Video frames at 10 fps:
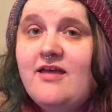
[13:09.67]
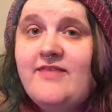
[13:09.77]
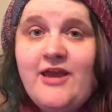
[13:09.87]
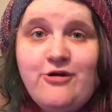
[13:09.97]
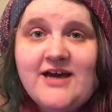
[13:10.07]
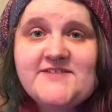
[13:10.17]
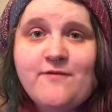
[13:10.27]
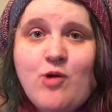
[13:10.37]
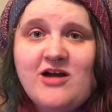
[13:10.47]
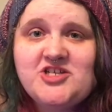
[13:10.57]
Thank you guys
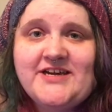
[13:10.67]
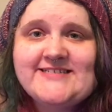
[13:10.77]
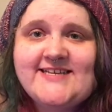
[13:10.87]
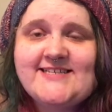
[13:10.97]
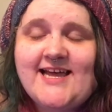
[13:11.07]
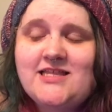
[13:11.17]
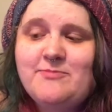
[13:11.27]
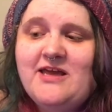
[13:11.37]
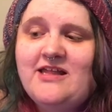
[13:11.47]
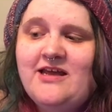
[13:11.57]
for watching. As I said in the
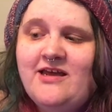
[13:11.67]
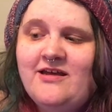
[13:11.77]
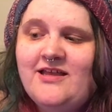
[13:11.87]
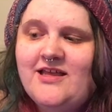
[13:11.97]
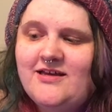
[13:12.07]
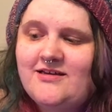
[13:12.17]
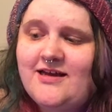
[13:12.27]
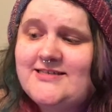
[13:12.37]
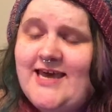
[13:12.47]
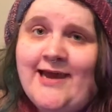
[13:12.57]
beginning,
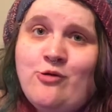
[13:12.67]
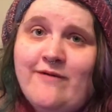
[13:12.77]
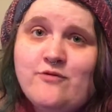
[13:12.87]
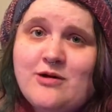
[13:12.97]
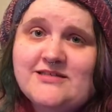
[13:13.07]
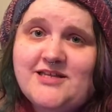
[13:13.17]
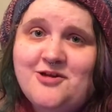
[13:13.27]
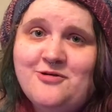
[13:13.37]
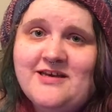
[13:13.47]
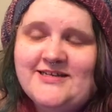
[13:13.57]
I tag whoever wants to
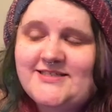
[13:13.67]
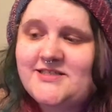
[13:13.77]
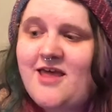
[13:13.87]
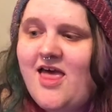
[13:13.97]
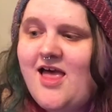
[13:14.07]
do this.